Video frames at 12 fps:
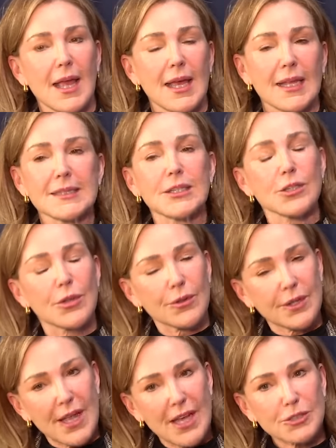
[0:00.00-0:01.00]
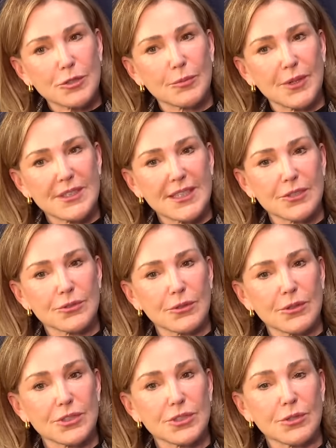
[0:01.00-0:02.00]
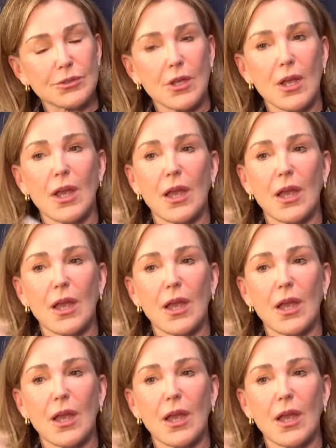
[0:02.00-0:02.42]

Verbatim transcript: And I said, You know, the National Breast Cancer Coalition shows.